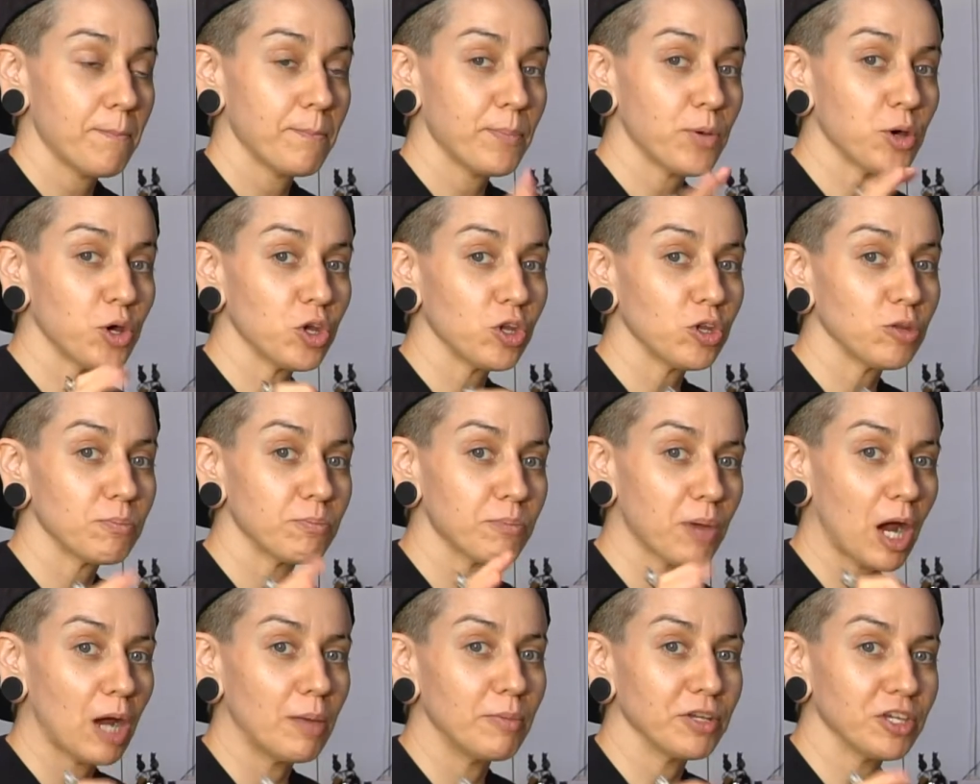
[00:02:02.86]
pulled
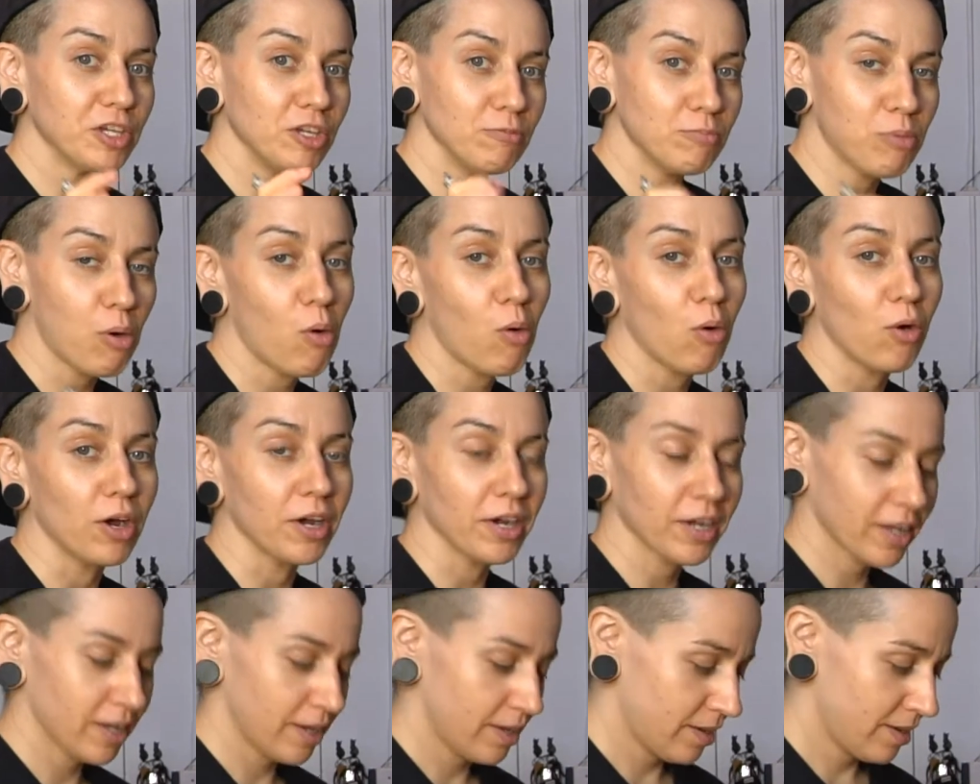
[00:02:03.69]
barbecue
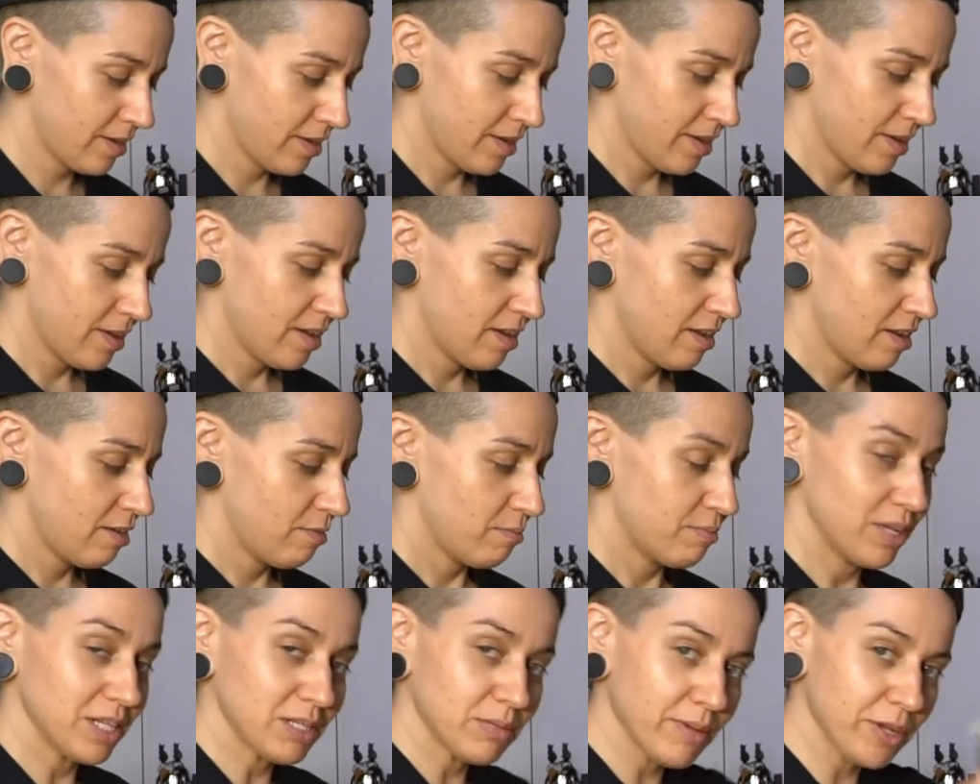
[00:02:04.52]
pork,
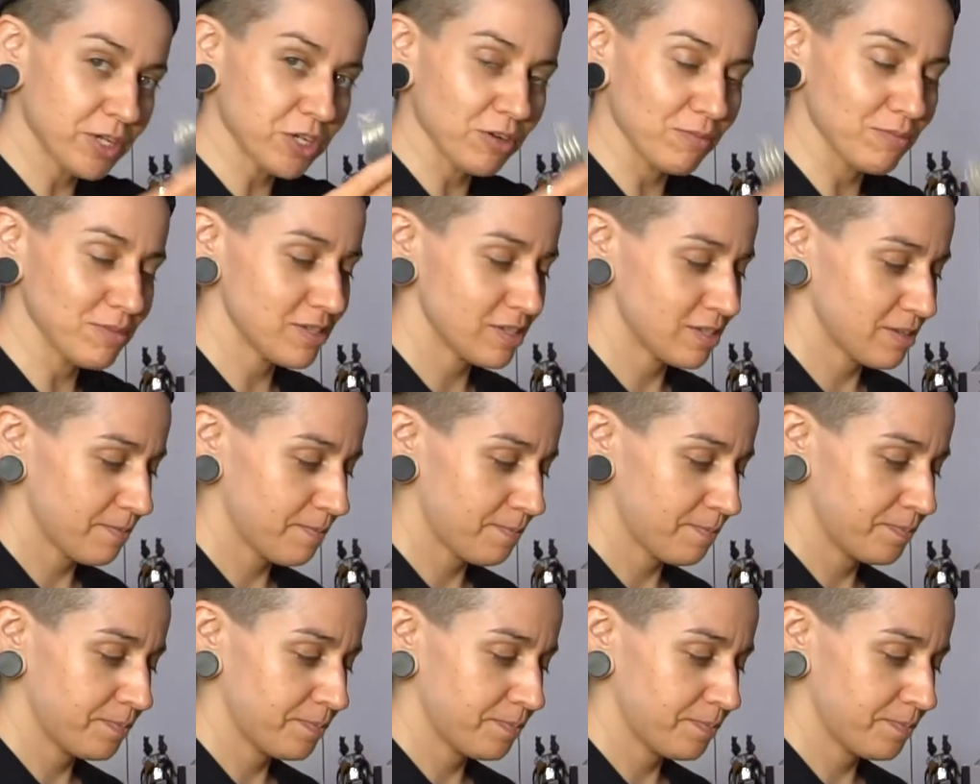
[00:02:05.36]
but it's mushrooms.